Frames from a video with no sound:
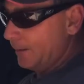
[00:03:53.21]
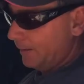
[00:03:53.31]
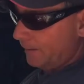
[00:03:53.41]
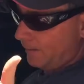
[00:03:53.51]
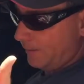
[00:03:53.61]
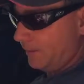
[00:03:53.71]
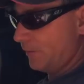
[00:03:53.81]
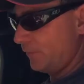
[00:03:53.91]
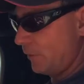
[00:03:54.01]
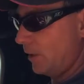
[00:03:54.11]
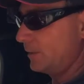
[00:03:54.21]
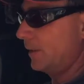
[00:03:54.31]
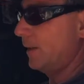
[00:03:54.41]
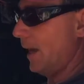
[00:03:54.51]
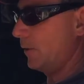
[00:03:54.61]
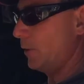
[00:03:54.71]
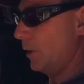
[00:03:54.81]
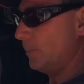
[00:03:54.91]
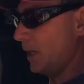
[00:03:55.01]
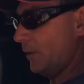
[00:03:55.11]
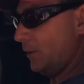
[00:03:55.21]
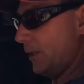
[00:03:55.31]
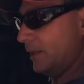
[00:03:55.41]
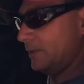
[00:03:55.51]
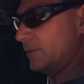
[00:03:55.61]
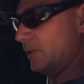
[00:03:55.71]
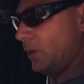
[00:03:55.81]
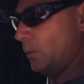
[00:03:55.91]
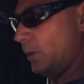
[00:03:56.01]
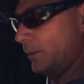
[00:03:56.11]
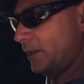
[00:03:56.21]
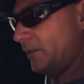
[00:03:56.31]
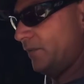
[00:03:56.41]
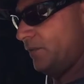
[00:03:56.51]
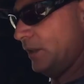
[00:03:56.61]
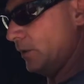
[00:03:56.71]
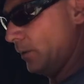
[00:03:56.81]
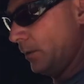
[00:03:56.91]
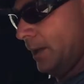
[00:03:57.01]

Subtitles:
In the front, I don't know. The other thing is the steering wheel doesn't feel